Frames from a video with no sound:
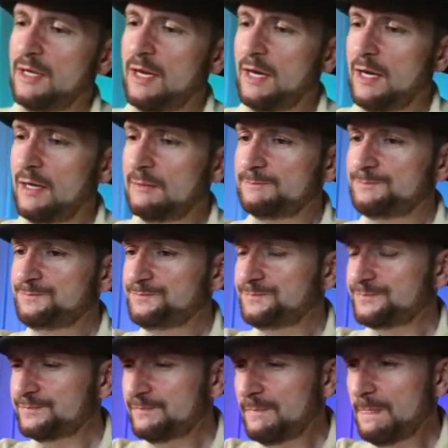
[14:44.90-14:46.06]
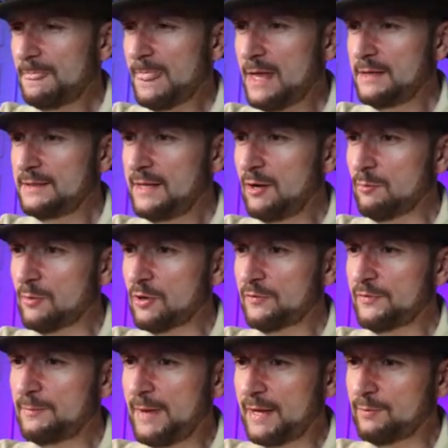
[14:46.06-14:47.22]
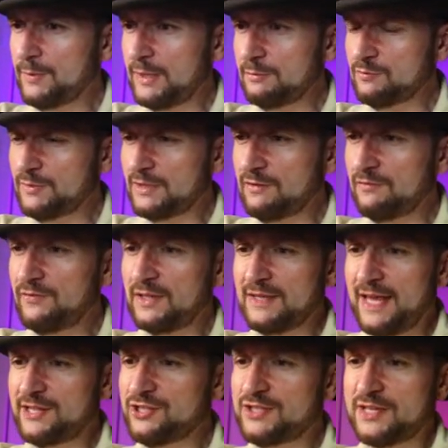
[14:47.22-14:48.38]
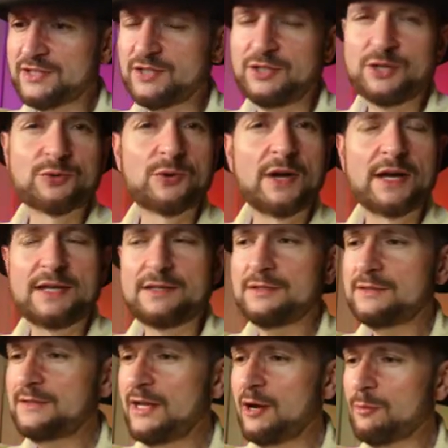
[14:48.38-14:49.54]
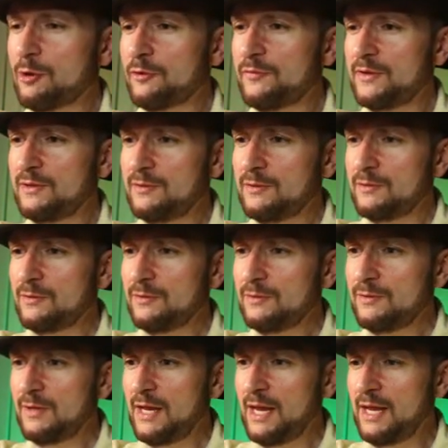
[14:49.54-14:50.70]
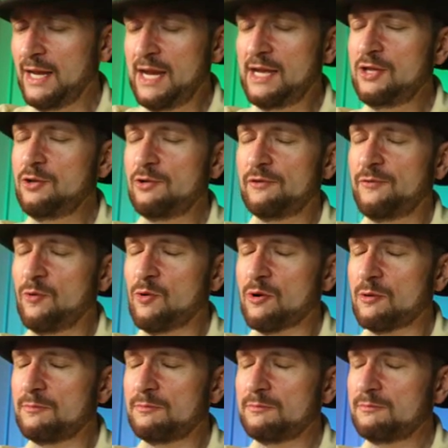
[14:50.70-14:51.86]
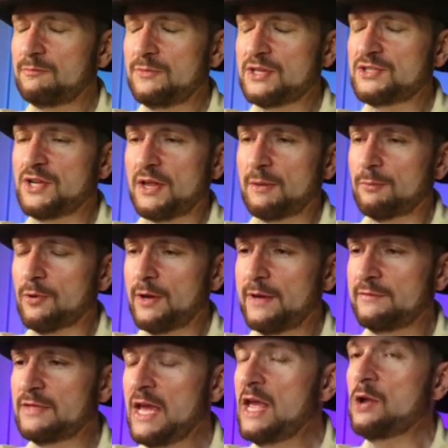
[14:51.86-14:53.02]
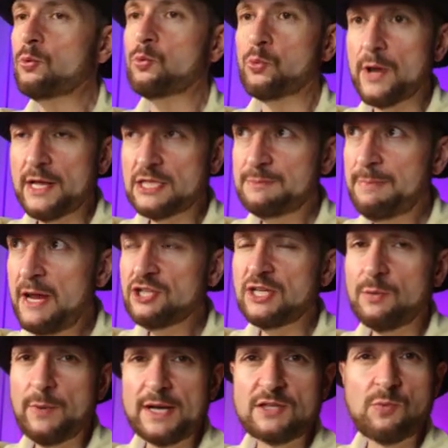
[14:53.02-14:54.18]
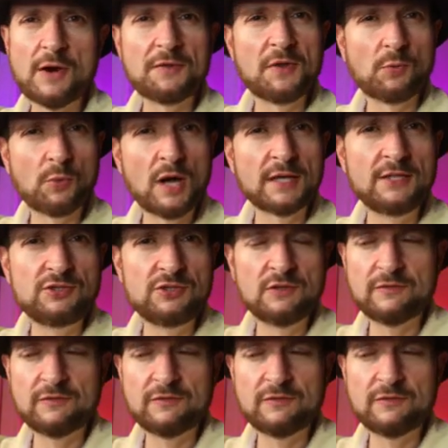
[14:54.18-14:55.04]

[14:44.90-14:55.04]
Dale Murphy back when he was with the field. That just doesn't look right. Dale Murphy in any uniform that's not the Braves, especially when he's wearing the Rockies